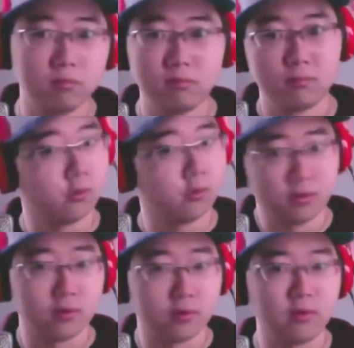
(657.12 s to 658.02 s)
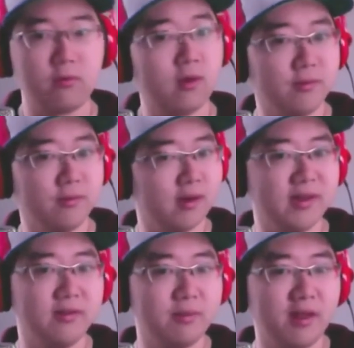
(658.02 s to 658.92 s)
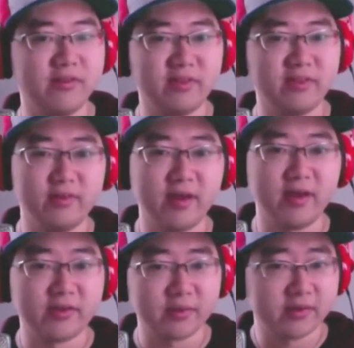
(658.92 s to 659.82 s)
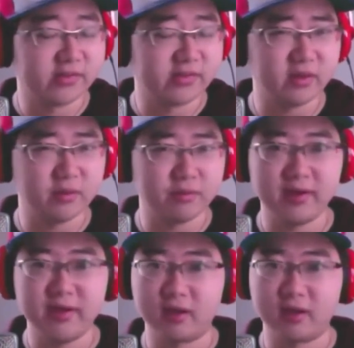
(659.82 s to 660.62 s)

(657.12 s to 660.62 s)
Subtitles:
what he plans to do next, because he's still a pretty young